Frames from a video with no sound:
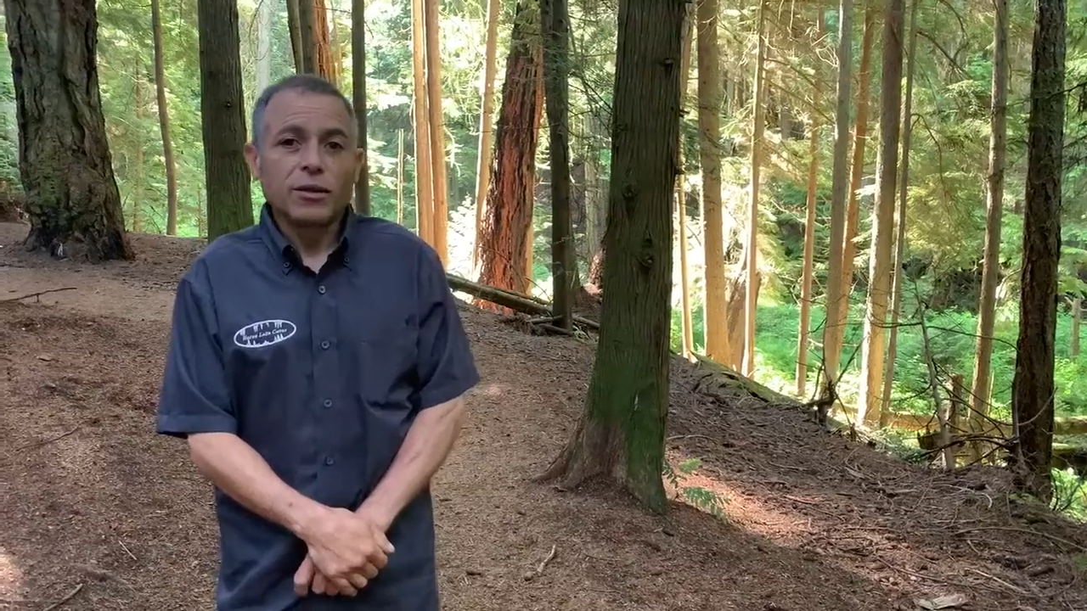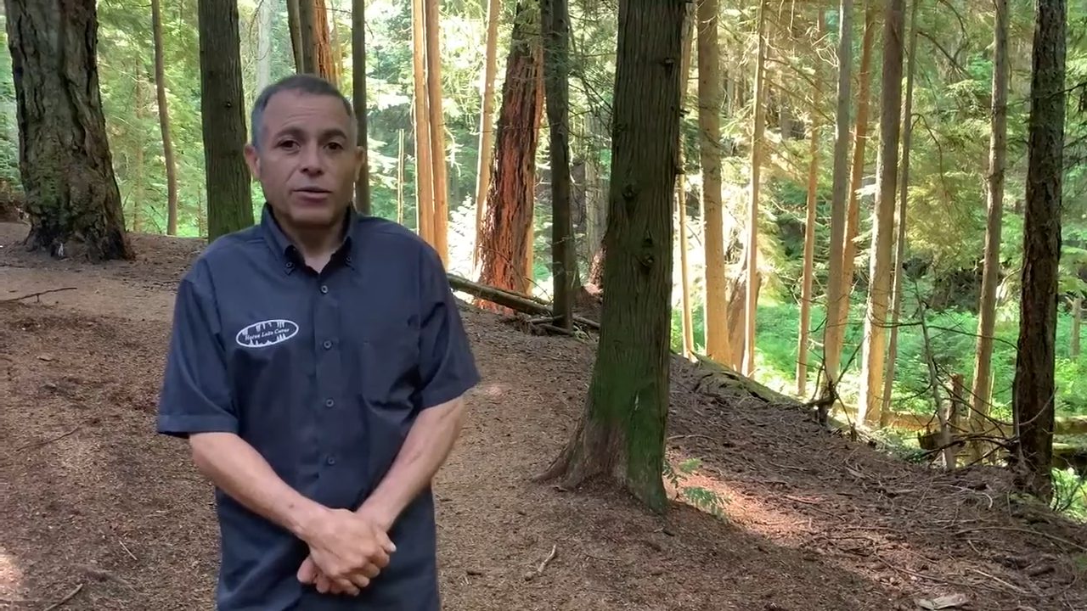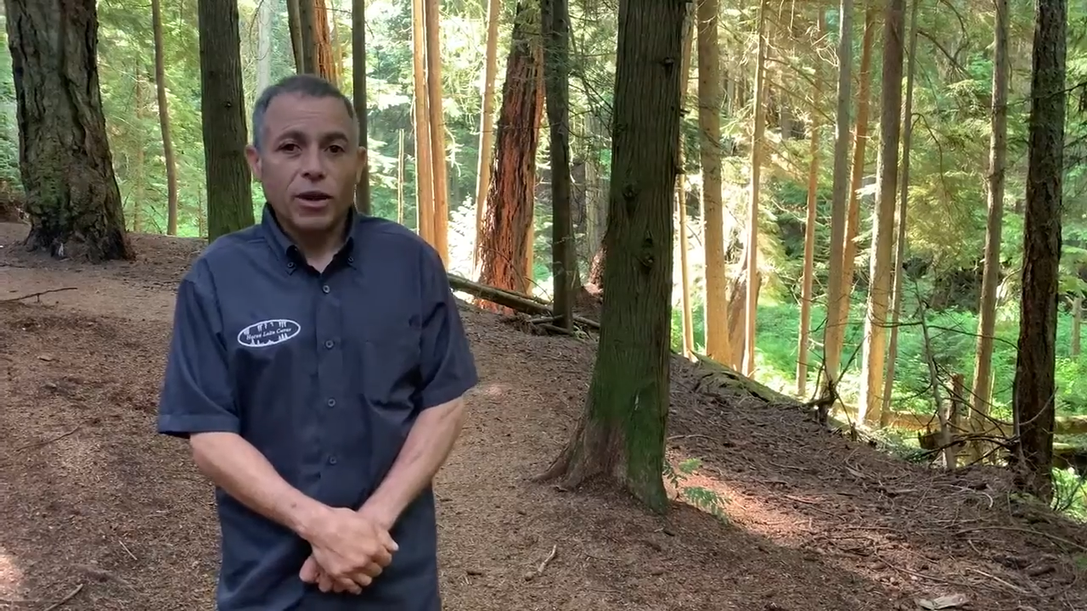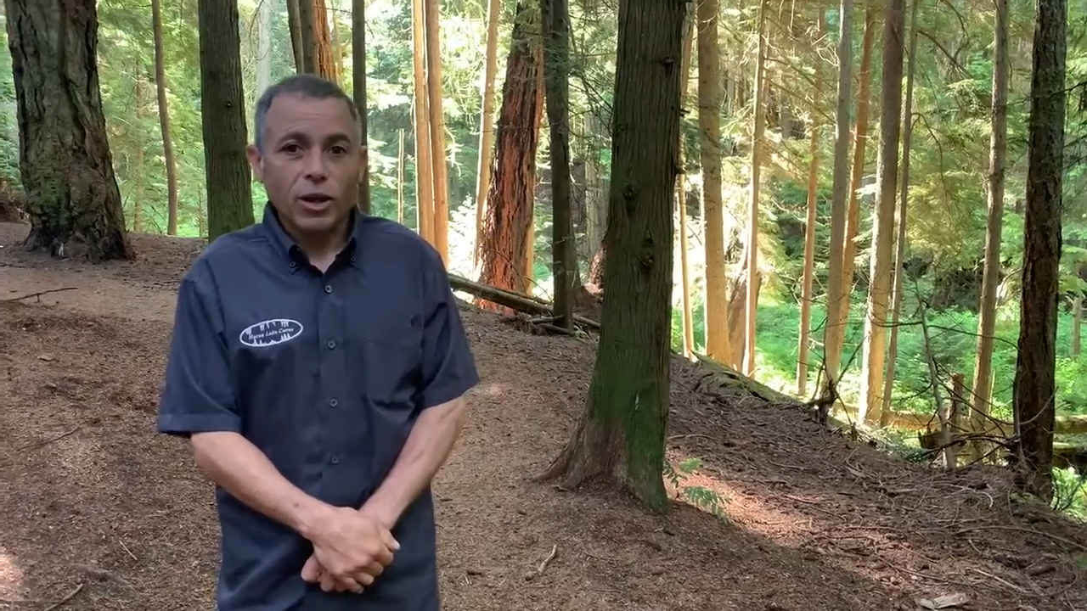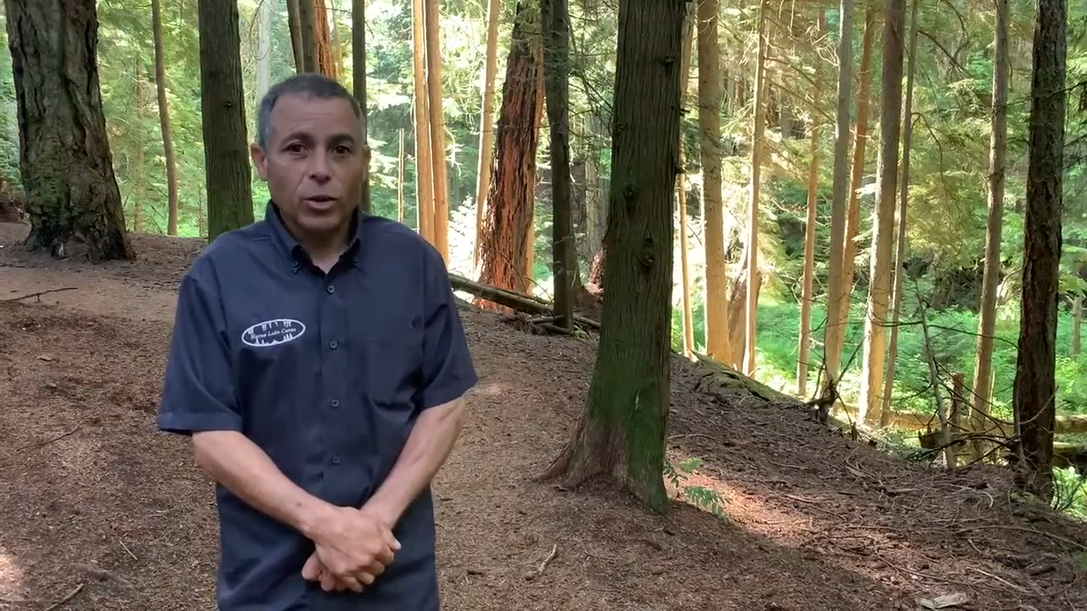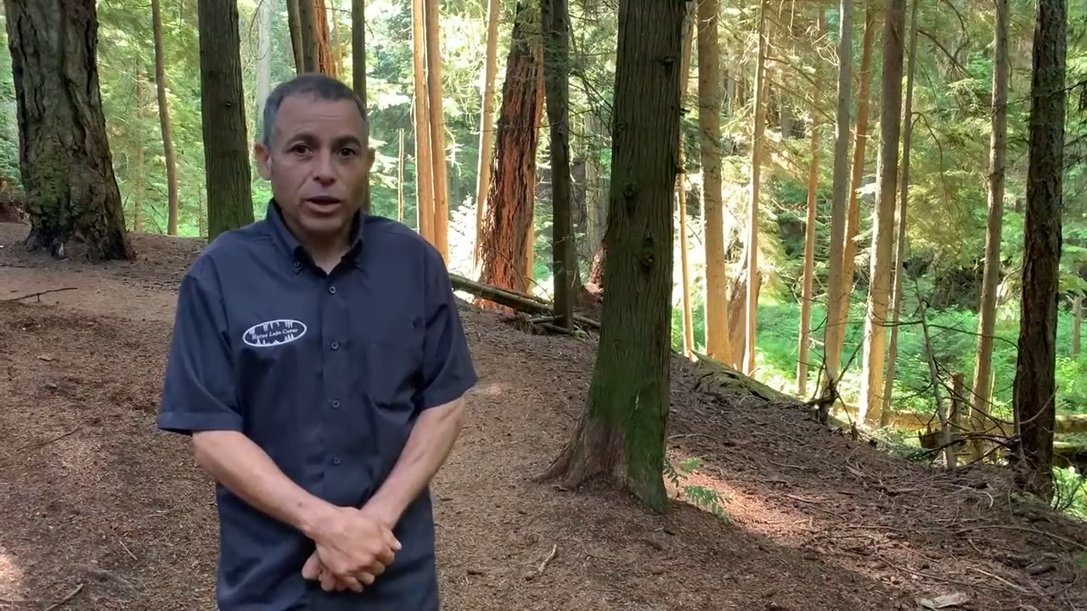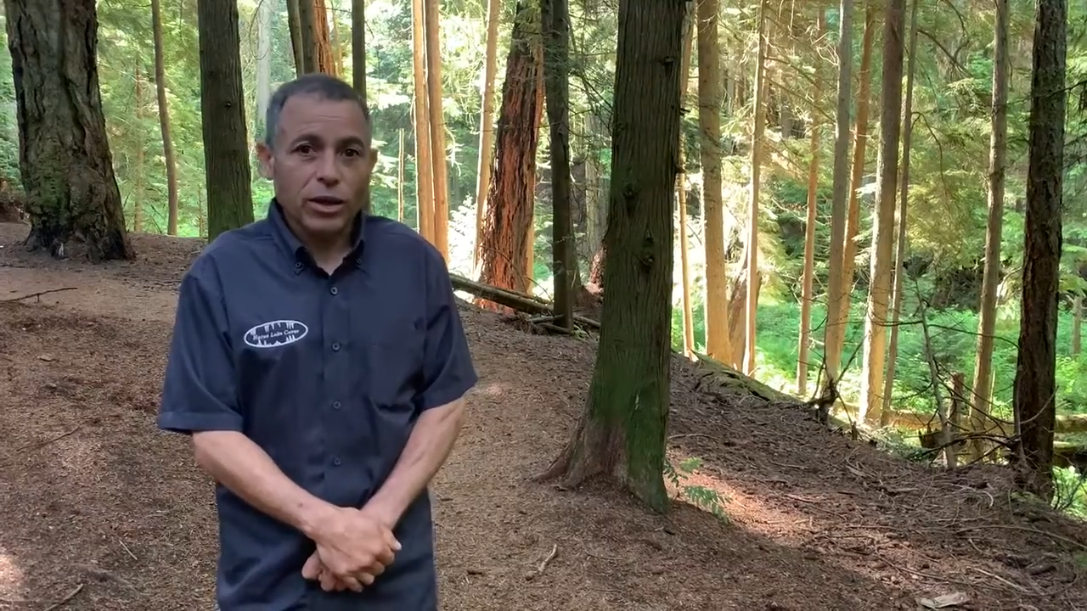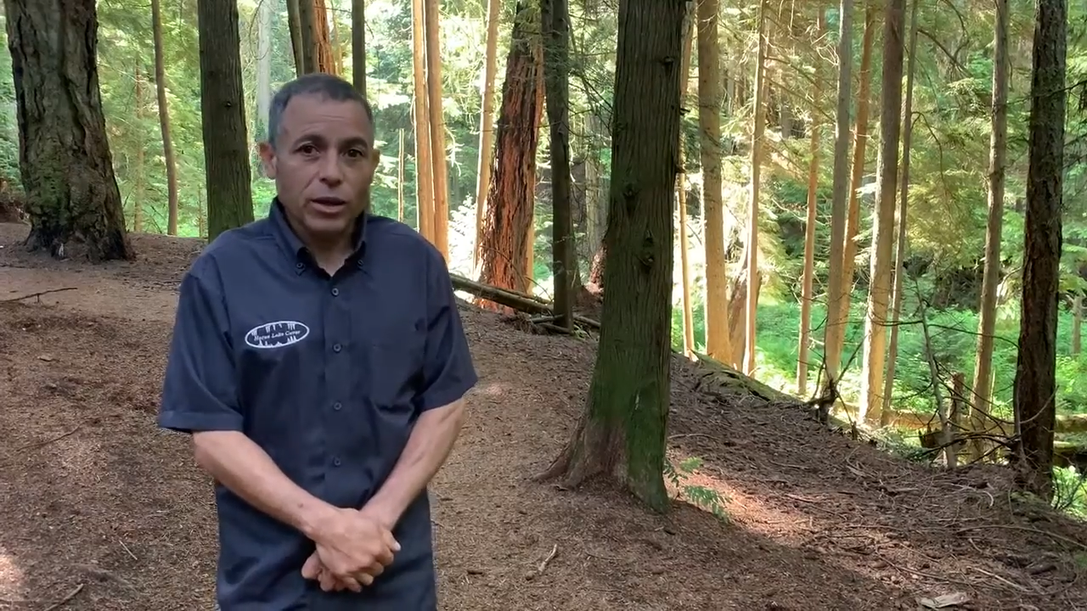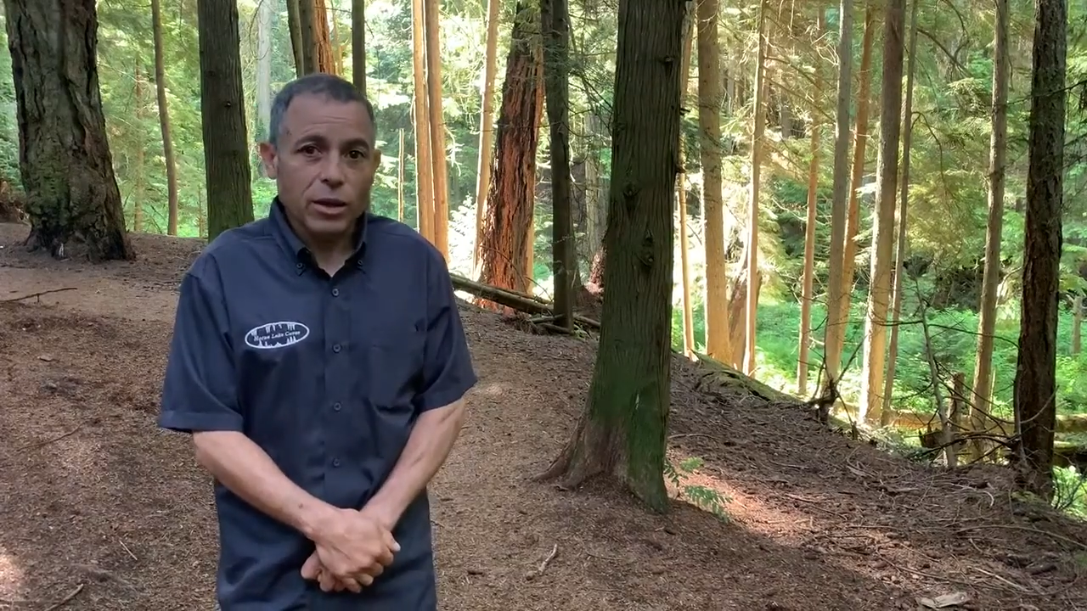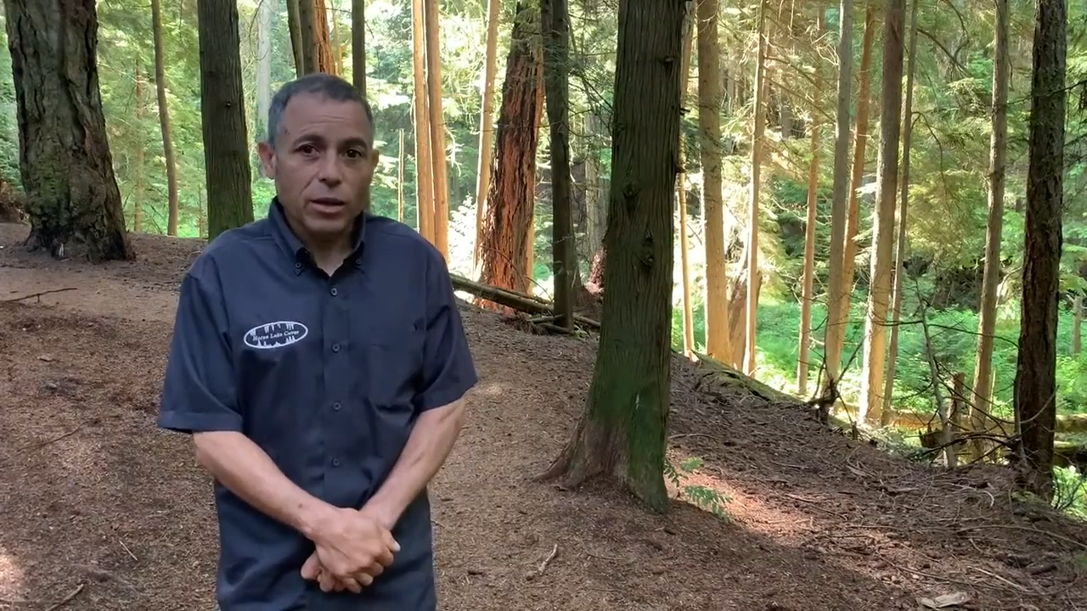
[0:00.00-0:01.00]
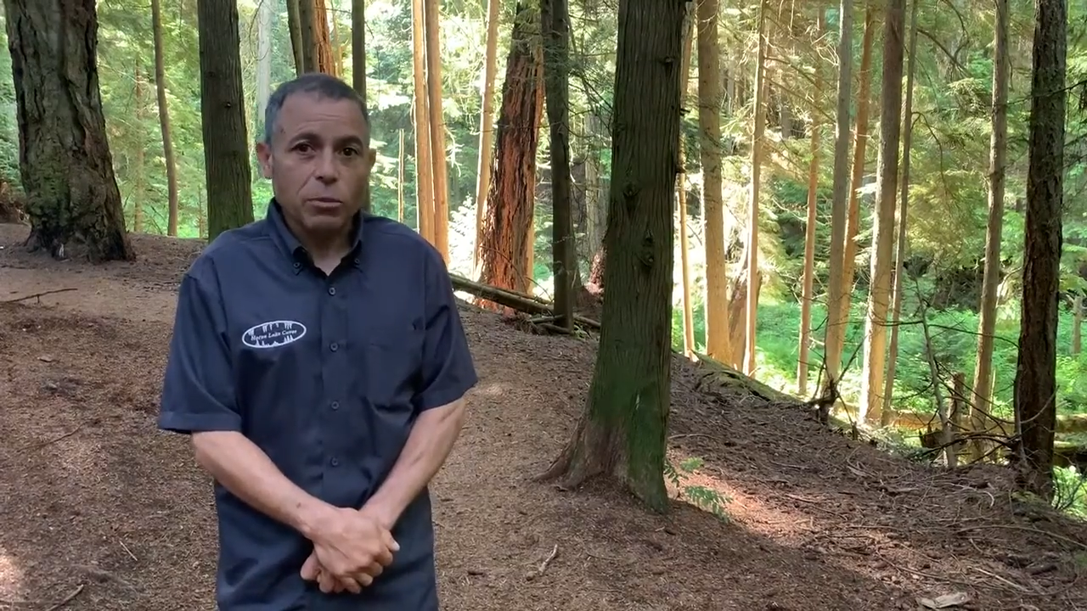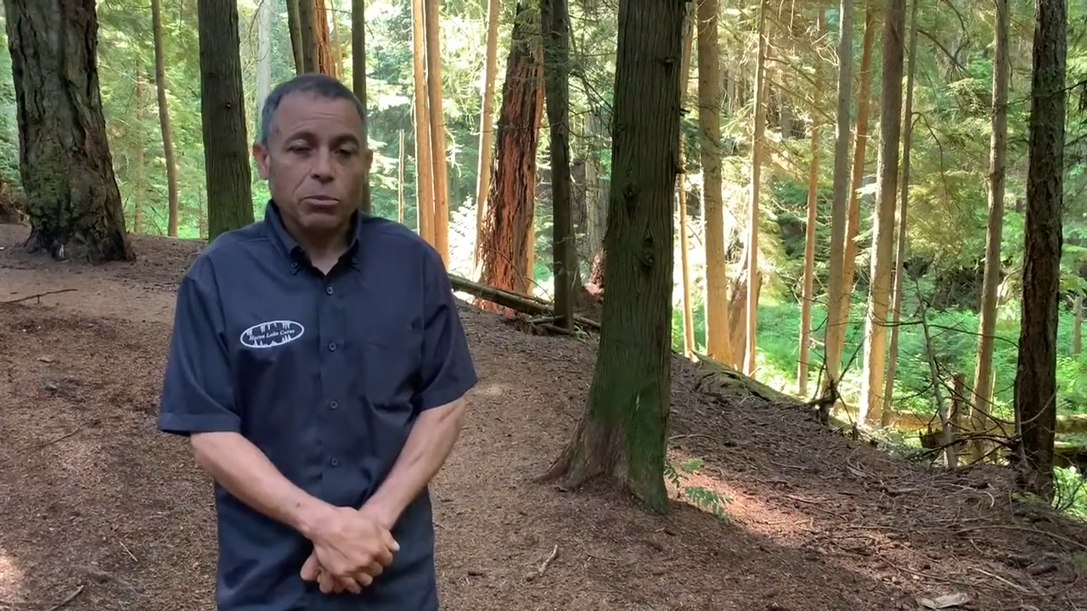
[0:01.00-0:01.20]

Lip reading: following the